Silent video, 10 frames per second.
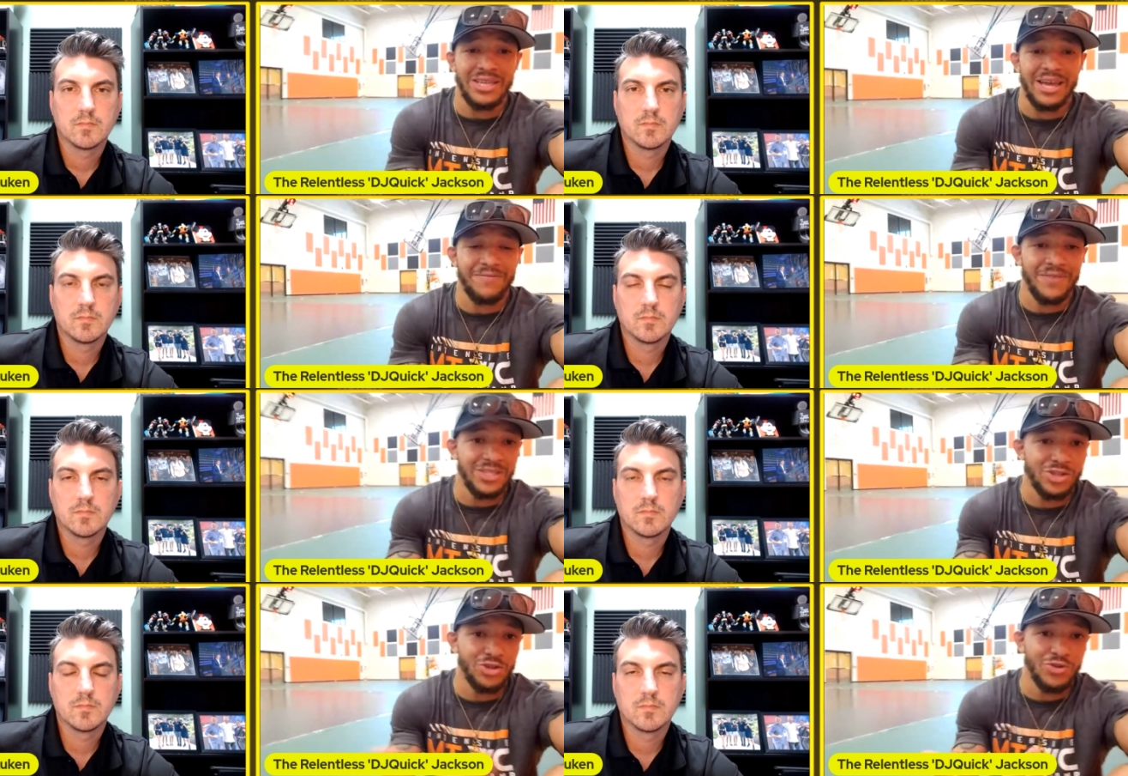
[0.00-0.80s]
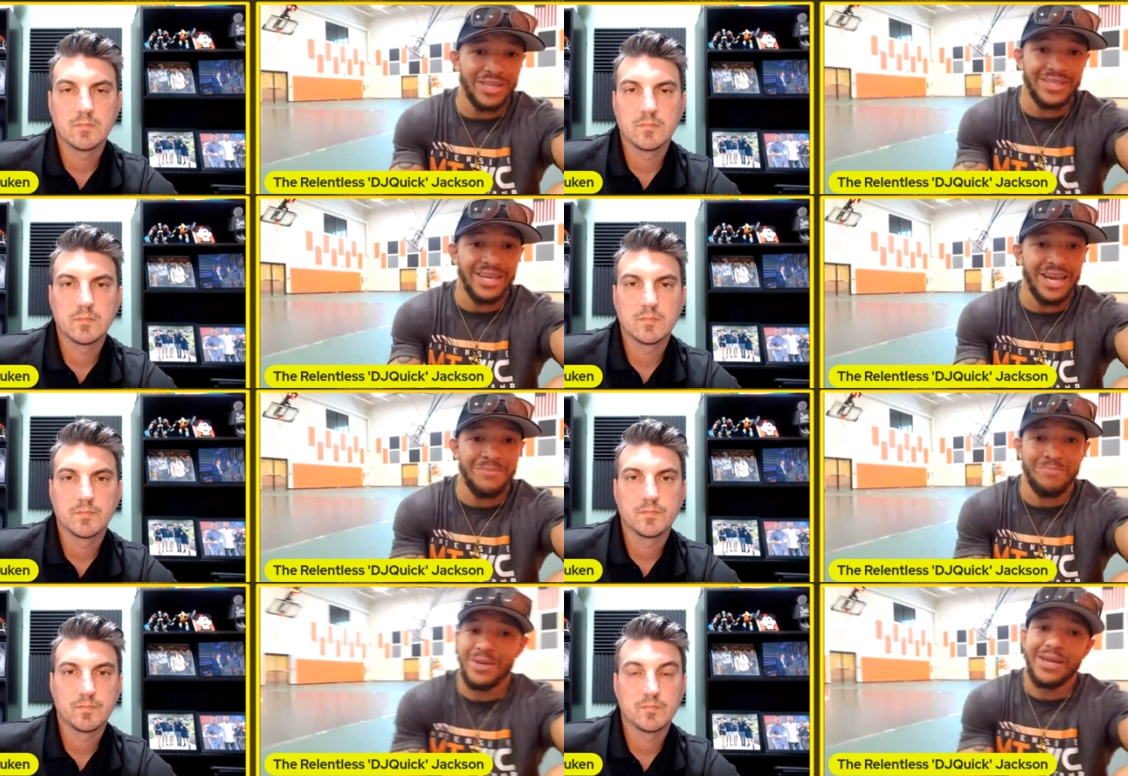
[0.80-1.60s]
Speaker 1: that fits suit at the
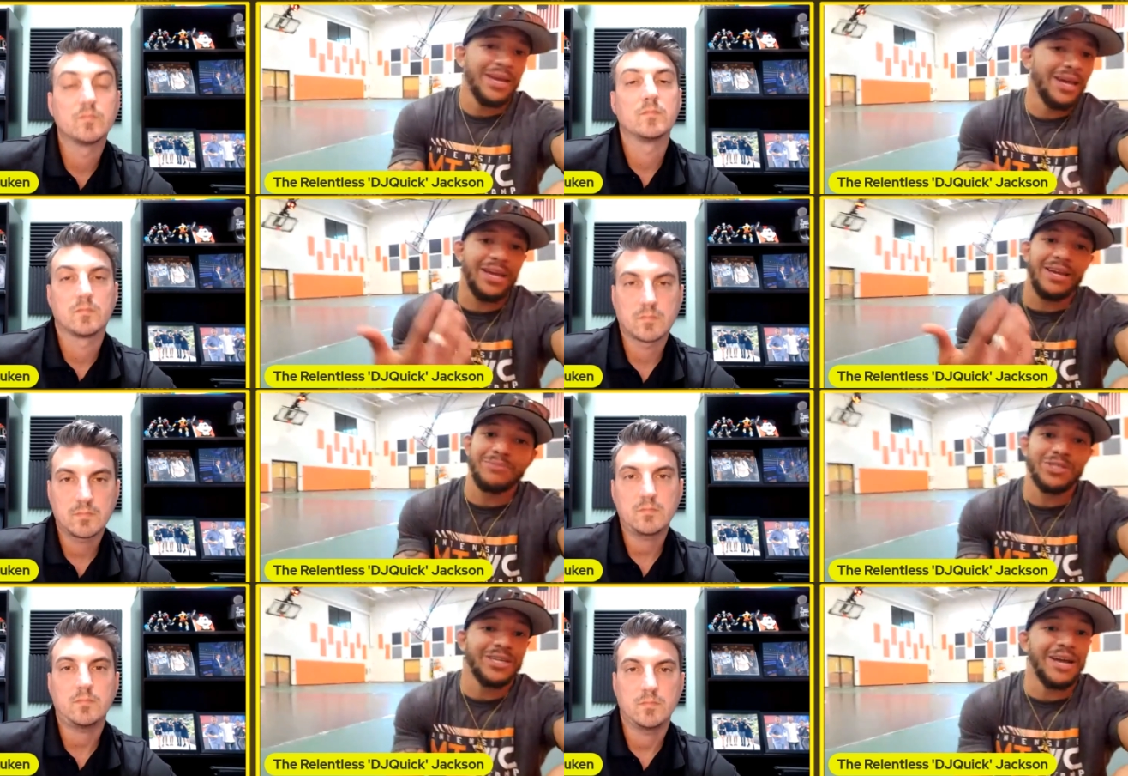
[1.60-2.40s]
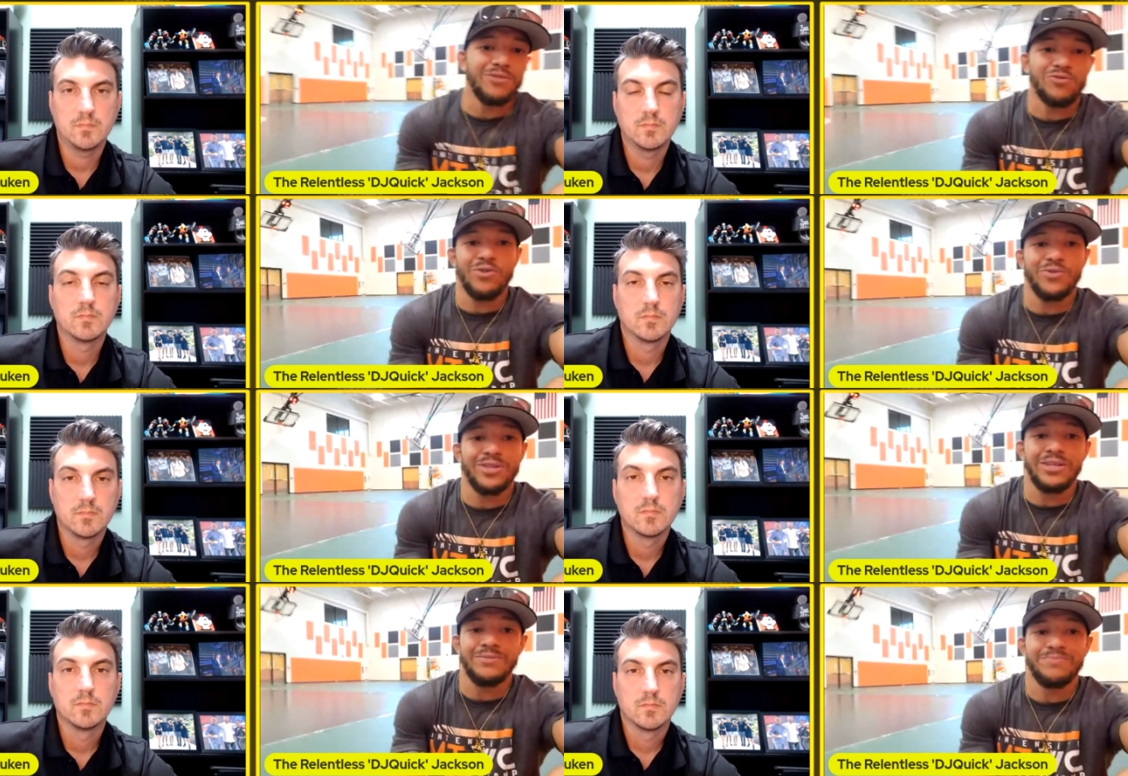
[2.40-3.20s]
time, hey, I'm just going to have to run
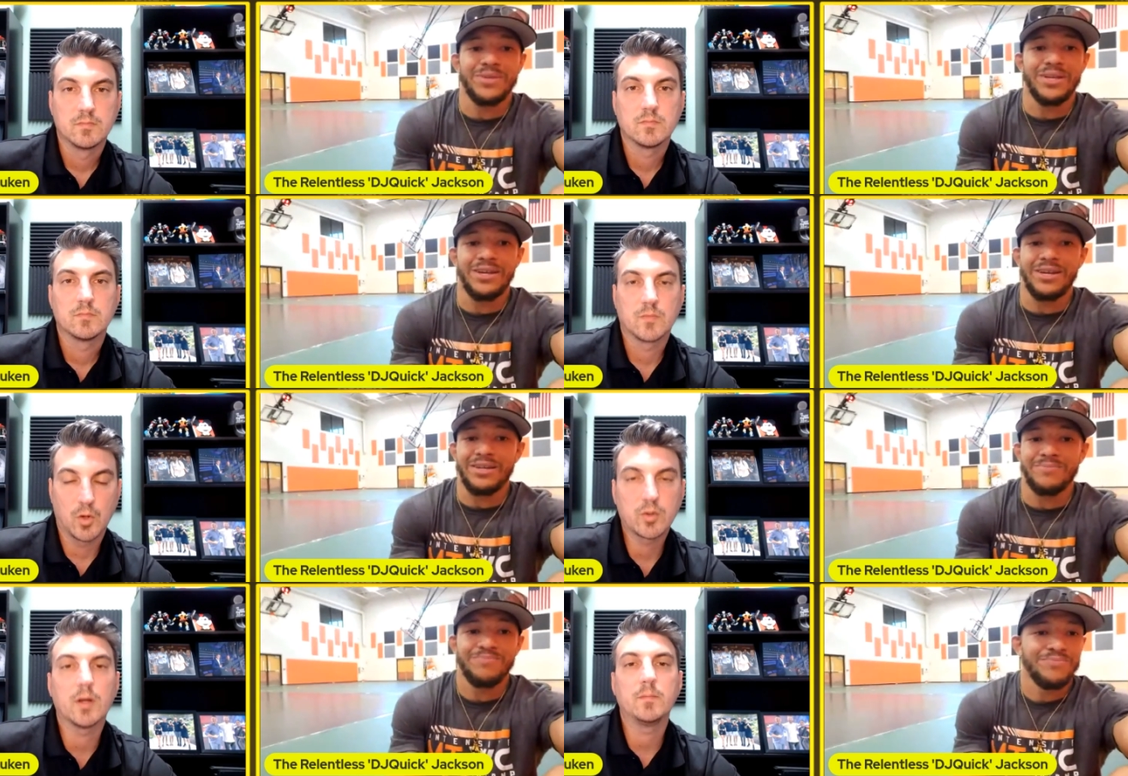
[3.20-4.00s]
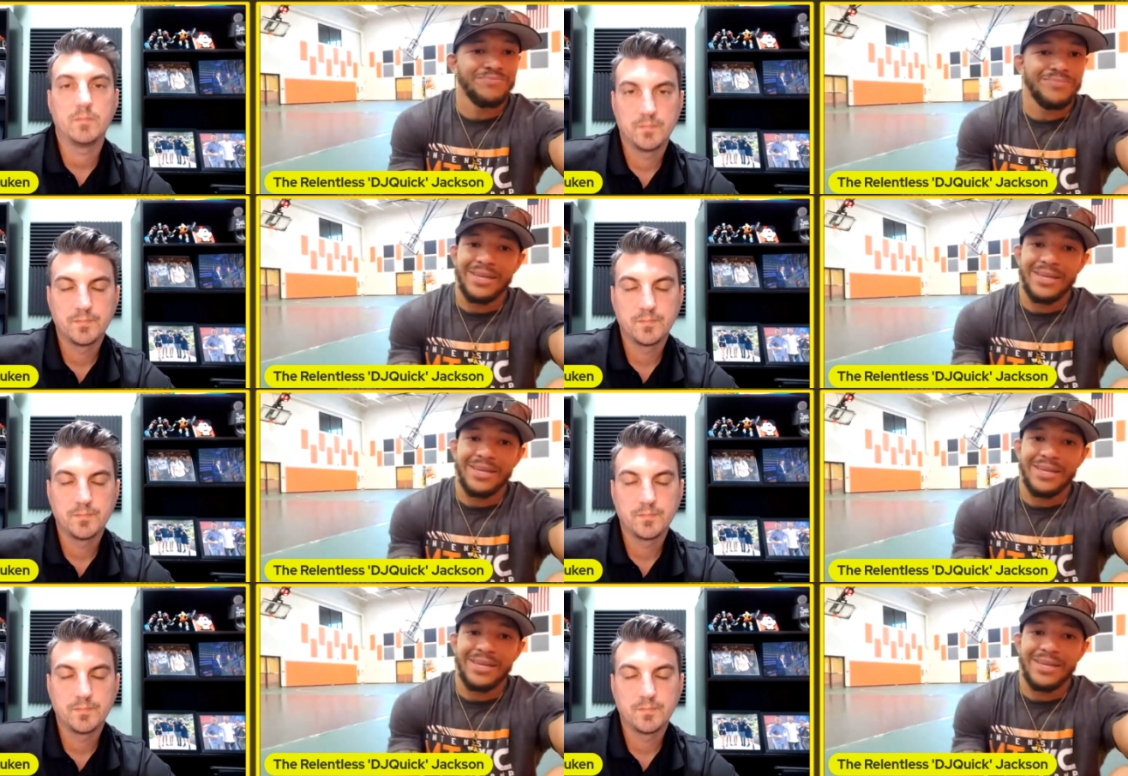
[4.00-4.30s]
with it. Uh, okay.